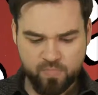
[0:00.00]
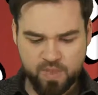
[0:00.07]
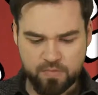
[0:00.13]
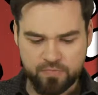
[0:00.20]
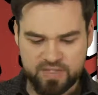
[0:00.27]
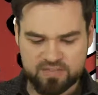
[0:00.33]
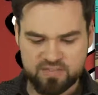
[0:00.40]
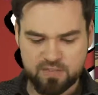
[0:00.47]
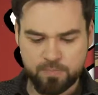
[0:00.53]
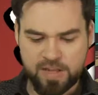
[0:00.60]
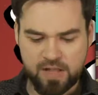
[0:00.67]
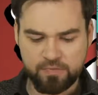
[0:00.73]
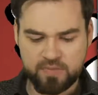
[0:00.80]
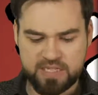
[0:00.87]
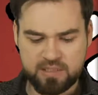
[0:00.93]
This is
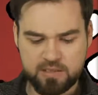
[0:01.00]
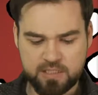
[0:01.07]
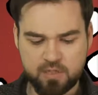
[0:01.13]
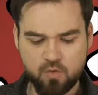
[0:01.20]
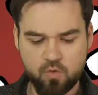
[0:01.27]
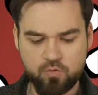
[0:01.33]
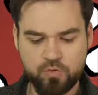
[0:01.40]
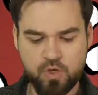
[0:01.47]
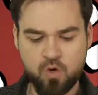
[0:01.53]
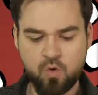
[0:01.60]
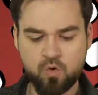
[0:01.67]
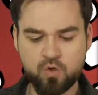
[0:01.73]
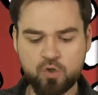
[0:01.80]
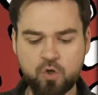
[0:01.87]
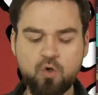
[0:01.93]
about the
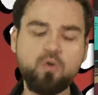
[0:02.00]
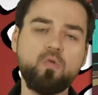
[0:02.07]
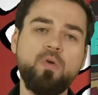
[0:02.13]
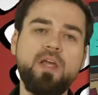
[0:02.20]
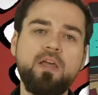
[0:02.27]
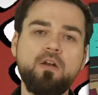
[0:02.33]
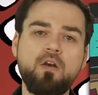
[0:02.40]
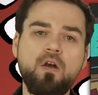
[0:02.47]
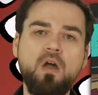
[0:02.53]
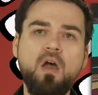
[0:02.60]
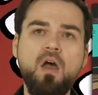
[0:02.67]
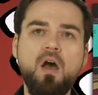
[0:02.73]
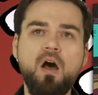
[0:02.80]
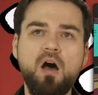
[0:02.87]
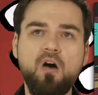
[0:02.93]
little-known co-creator
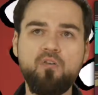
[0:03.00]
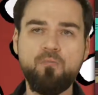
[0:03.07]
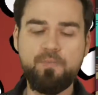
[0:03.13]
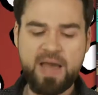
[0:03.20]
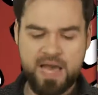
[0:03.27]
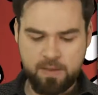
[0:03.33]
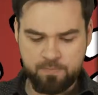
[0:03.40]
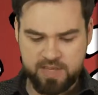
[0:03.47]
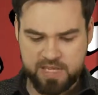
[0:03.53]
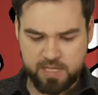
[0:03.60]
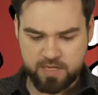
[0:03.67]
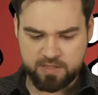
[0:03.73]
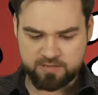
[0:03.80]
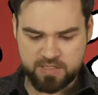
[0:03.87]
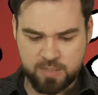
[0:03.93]
of Batman.
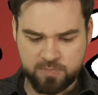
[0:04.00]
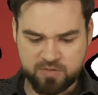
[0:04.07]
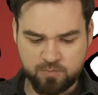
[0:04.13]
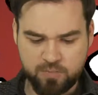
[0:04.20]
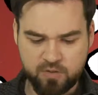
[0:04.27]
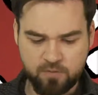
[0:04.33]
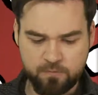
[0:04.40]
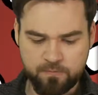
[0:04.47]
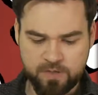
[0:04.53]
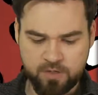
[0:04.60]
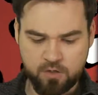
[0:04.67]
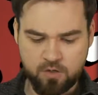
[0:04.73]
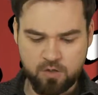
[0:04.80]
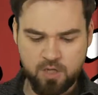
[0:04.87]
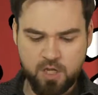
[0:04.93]
His name is Bill
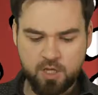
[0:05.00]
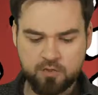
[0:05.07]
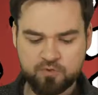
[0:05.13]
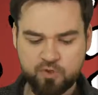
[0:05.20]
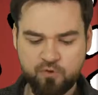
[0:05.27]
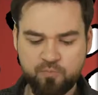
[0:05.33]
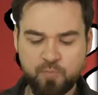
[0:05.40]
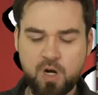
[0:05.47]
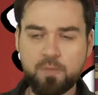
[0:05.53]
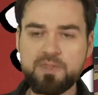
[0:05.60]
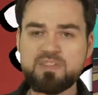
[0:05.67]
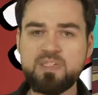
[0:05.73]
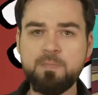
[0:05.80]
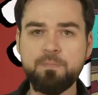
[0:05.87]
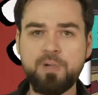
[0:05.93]
Finger. So you've probably
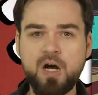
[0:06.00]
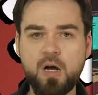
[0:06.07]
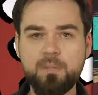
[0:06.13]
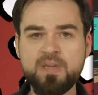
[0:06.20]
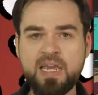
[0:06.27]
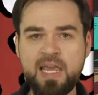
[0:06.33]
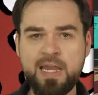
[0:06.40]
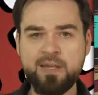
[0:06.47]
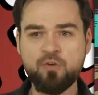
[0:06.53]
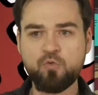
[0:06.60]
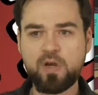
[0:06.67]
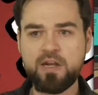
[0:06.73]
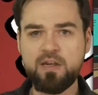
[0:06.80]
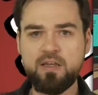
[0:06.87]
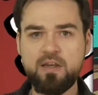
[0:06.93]
seen Bob Kane
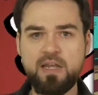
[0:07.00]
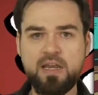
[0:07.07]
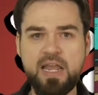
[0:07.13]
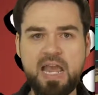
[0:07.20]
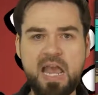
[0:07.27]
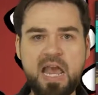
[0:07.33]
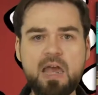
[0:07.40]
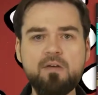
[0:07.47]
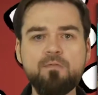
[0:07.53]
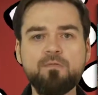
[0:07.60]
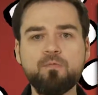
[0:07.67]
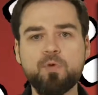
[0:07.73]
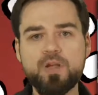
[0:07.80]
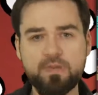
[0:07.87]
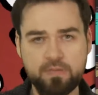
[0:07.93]
credited in
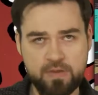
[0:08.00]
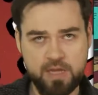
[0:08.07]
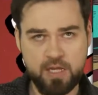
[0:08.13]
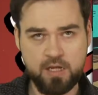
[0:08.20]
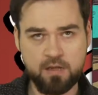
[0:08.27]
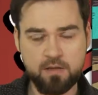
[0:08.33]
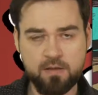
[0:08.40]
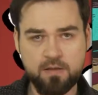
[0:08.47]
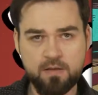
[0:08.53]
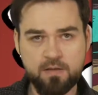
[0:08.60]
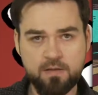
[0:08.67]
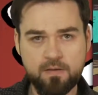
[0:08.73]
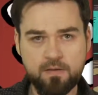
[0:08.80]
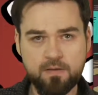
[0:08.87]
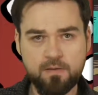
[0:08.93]
everything
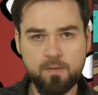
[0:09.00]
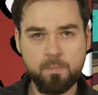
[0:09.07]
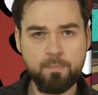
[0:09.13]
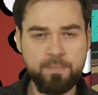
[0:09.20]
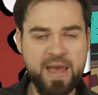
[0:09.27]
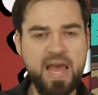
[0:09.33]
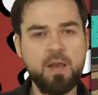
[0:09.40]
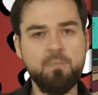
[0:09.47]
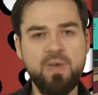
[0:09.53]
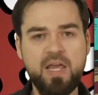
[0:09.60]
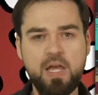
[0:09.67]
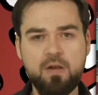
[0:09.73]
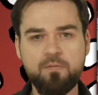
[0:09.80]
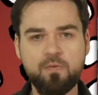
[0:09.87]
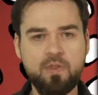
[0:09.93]

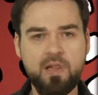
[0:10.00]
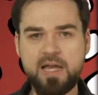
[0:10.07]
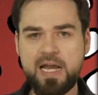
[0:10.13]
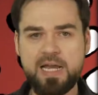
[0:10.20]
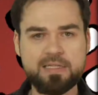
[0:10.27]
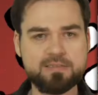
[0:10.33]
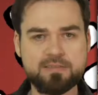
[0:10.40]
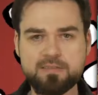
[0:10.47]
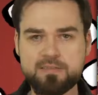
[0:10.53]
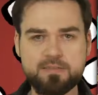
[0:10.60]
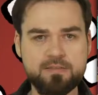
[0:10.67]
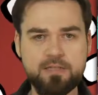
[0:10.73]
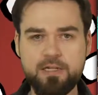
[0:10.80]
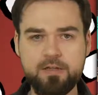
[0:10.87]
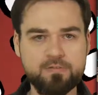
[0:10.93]
Batman for the last,
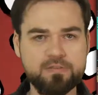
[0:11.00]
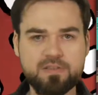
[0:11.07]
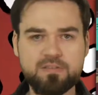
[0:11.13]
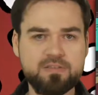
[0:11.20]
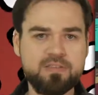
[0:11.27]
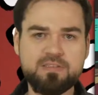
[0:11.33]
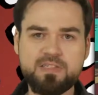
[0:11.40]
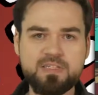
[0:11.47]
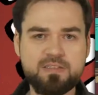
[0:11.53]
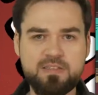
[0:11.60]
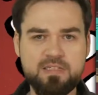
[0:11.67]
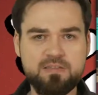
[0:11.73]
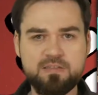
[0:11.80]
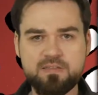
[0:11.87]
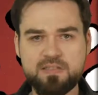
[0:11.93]
since the
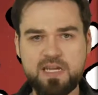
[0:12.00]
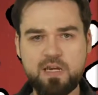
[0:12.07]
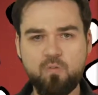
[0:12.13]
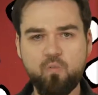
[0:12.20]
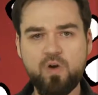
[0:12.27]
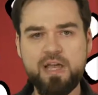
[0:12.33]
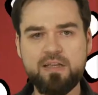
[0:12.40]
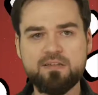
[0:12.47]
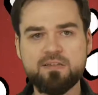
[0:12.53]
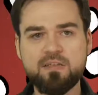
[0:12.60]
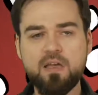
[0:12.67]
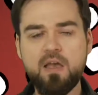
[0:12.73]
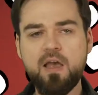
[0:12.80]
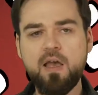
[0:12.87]
60s, since Adam West.